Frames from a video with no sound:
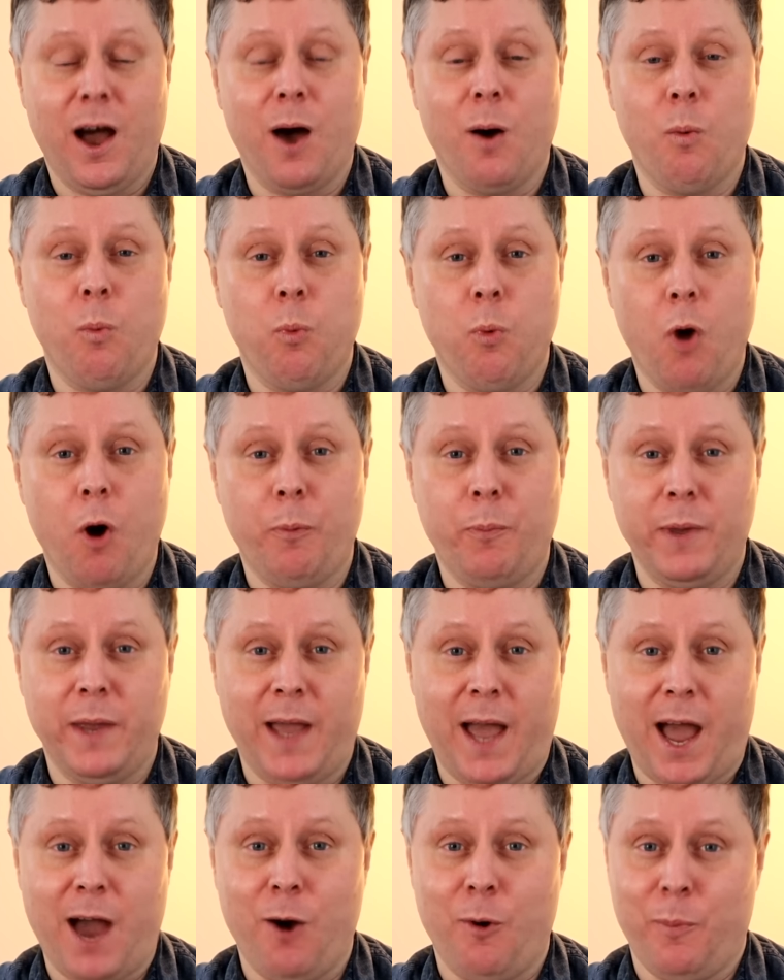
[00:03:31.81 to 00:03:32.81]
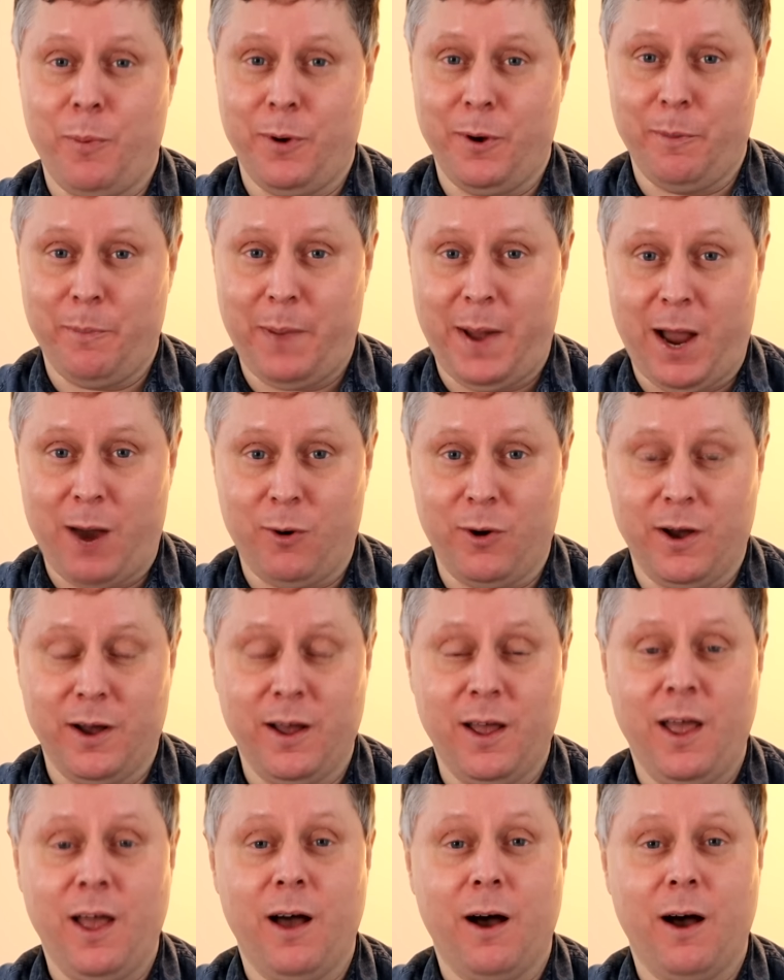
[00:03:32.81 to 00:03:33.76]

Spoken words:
a whopping output power